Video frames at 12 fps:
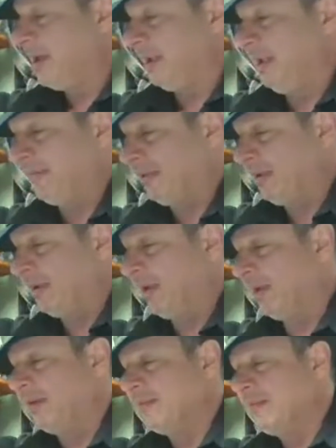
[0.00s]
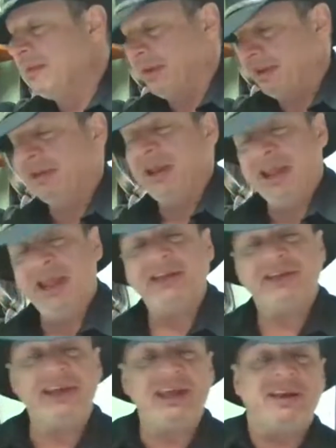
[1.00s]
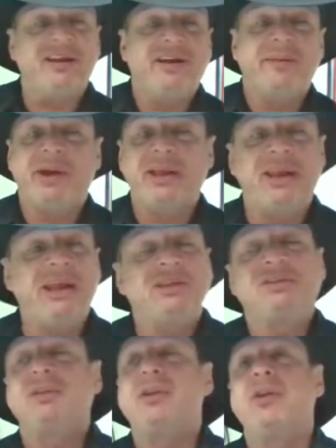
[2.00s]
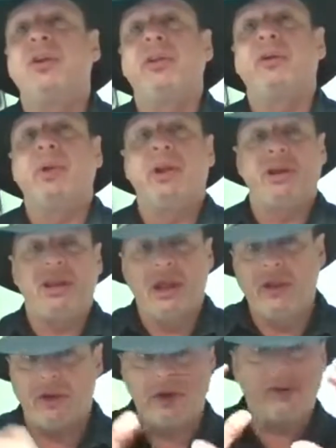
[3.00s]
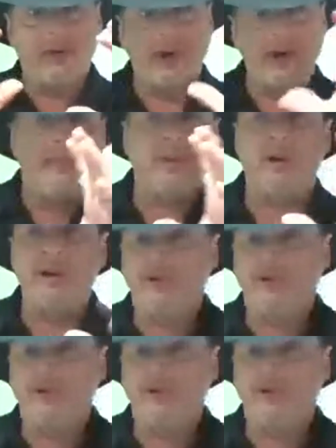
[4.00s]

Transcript: I keep forgetting that. Day 18. My days, they're running together, and I'm already